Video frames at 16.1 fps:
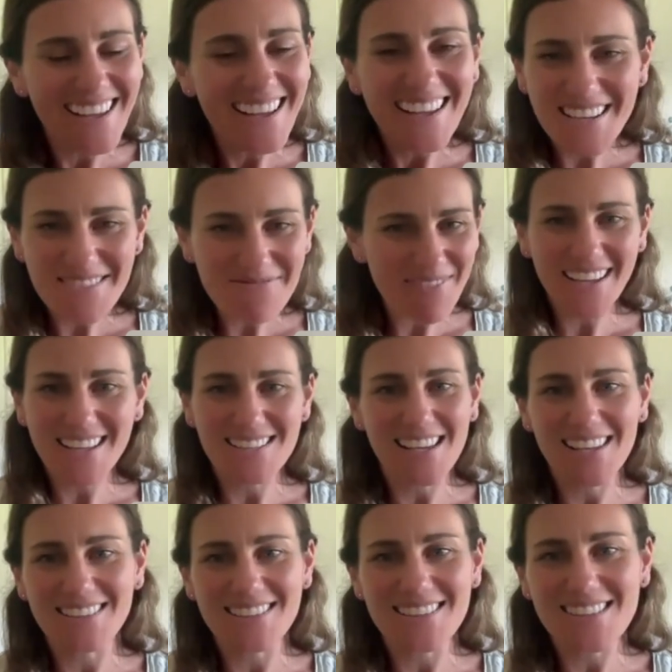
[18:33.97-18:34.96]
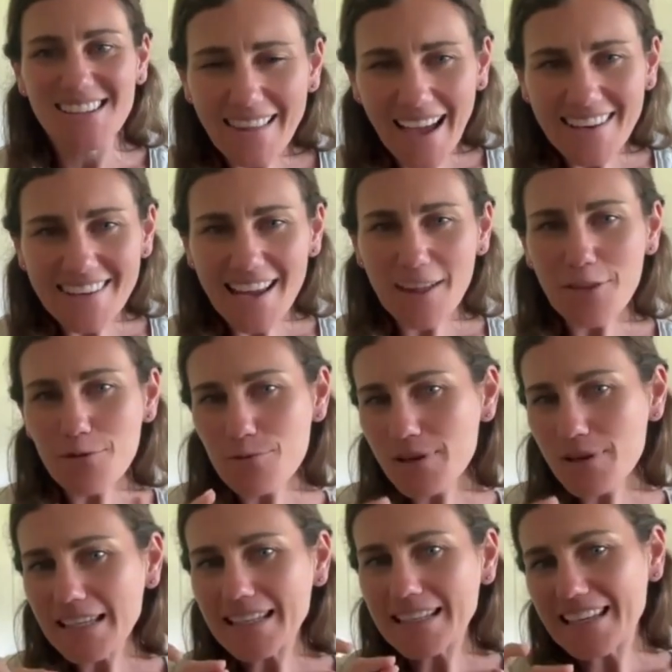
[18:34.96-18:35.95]
It makes sense. Another
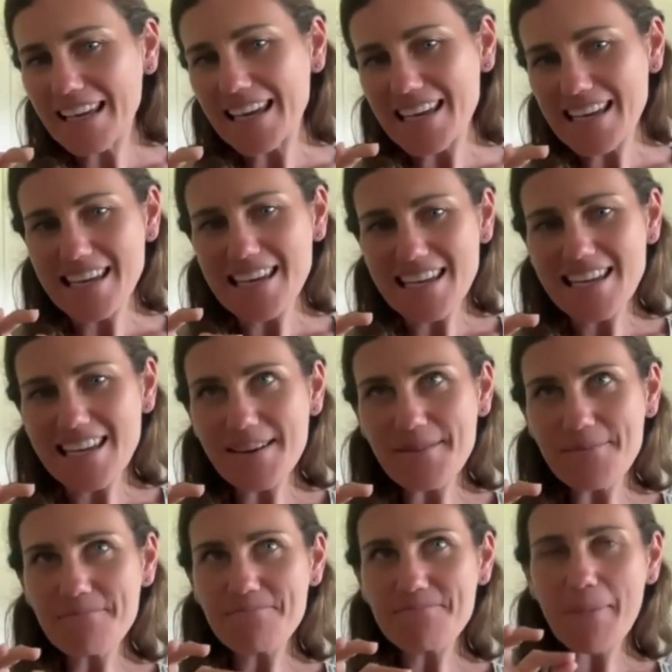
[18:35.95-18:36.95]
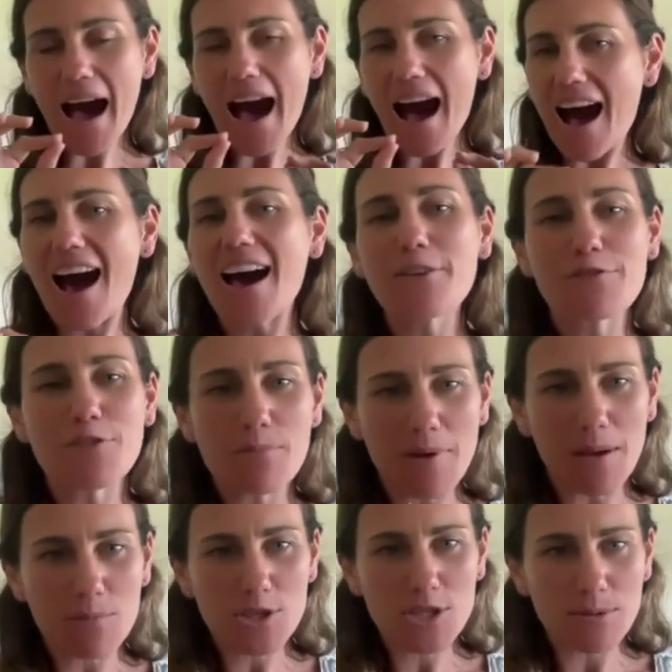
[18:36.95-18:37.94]
really key part of the
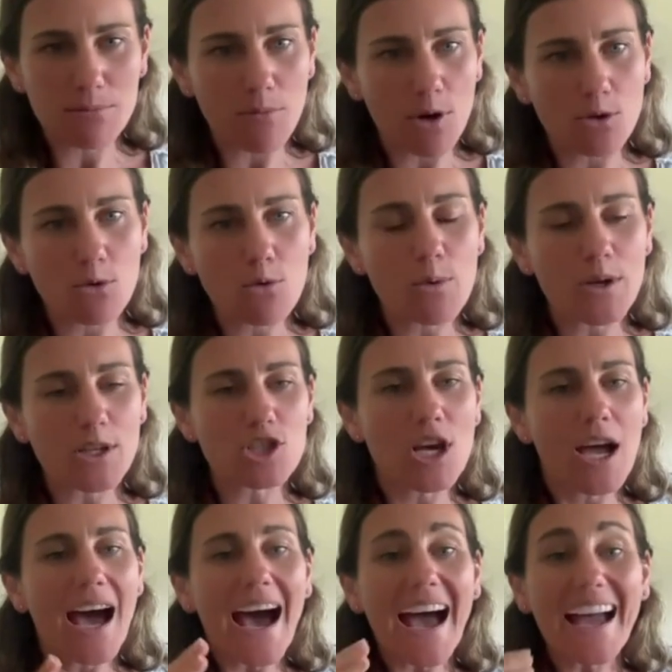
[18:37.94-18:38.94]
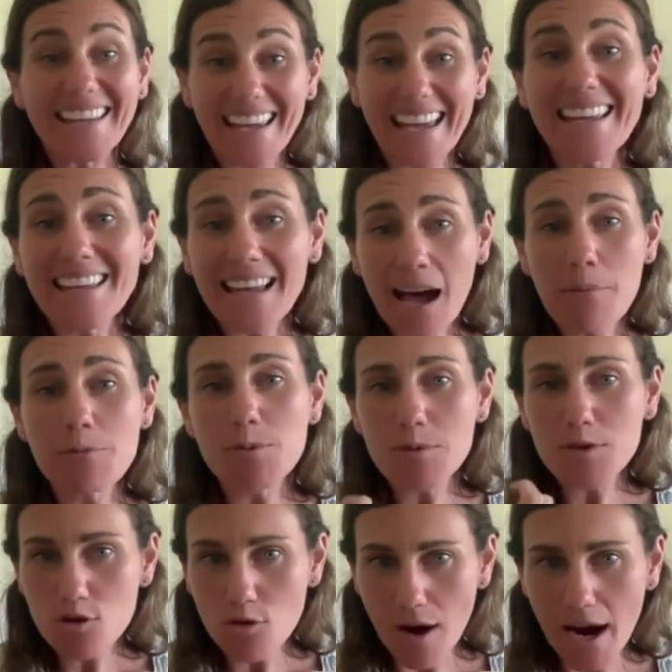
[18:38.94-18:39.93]
membership model, which again comes
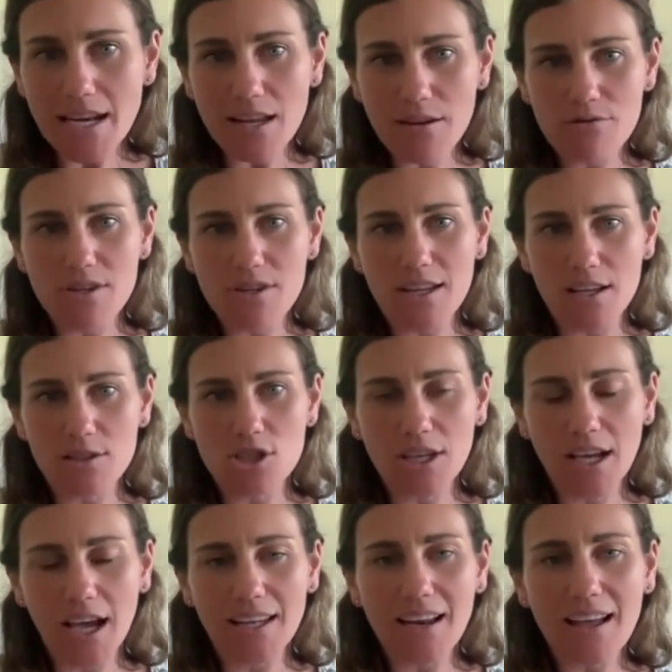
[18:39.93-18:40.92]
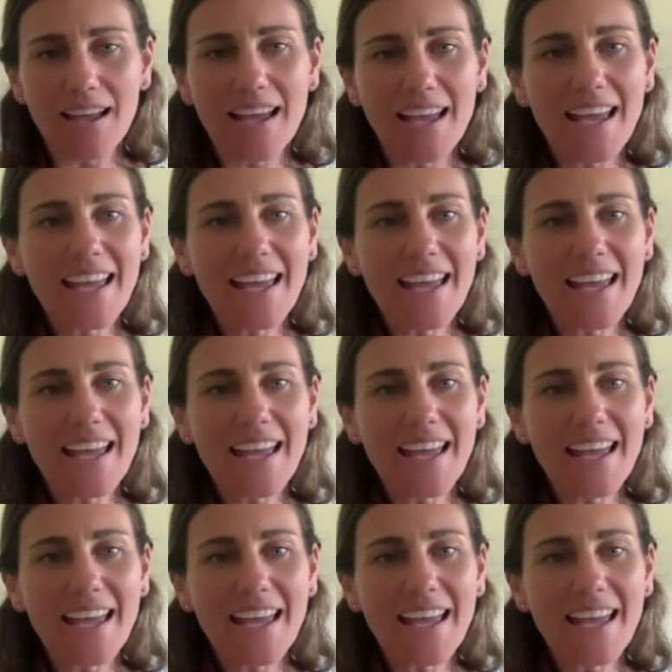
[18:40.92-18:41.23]
with training for the educator,